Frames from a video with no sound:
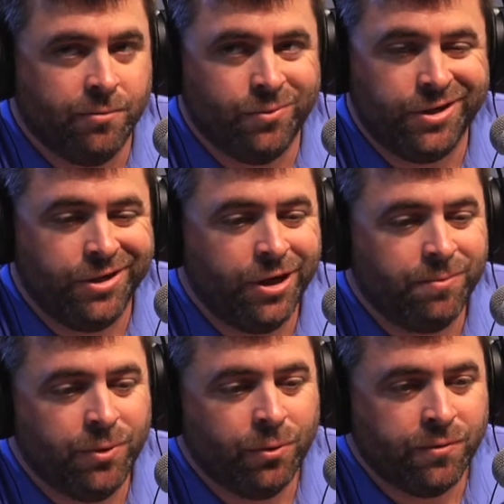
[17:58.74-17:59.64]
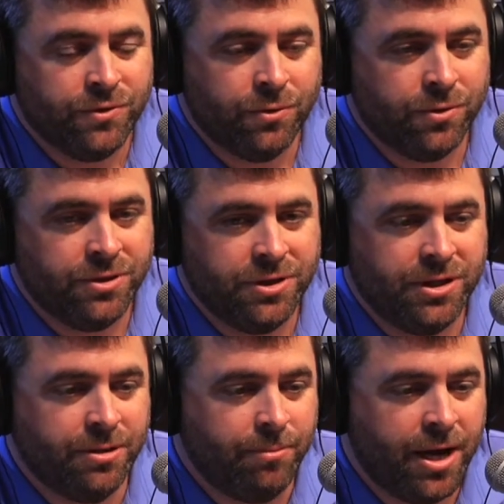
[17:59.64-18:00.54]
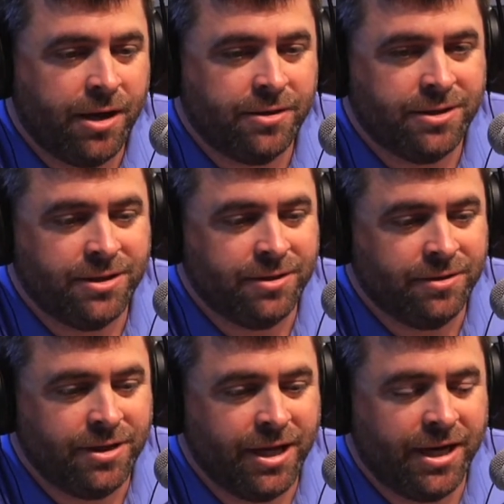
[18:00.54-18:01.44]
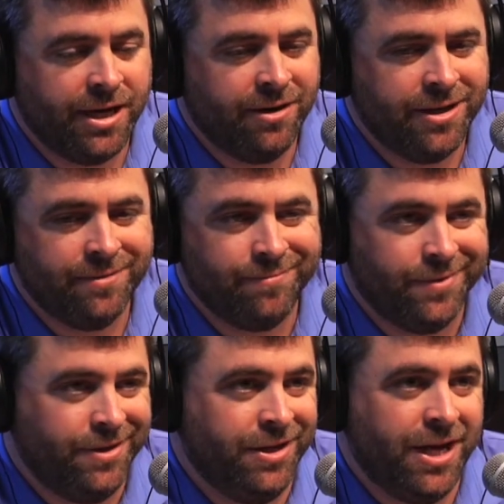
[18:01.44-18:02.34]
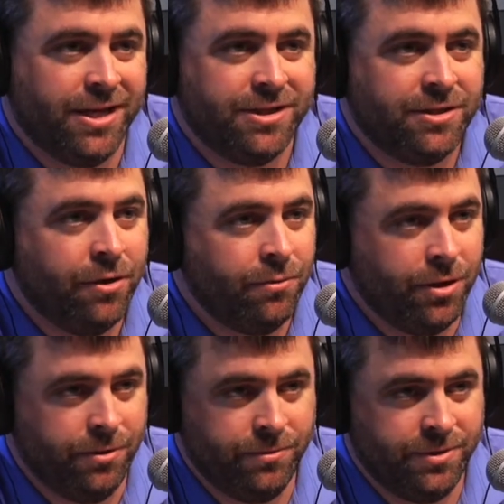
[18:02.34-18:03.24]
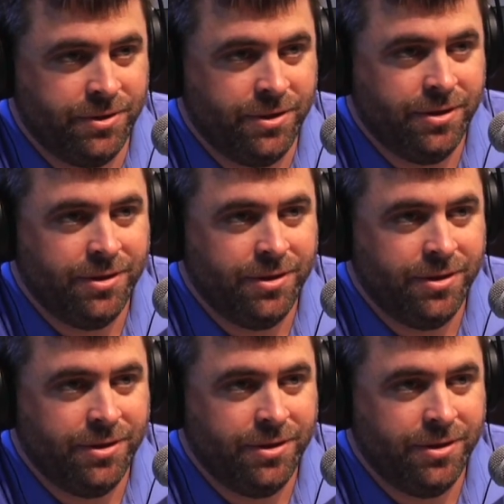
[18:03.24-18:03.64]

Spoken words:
Where you're up North Georgia in the mountains and that area, you got snow loads.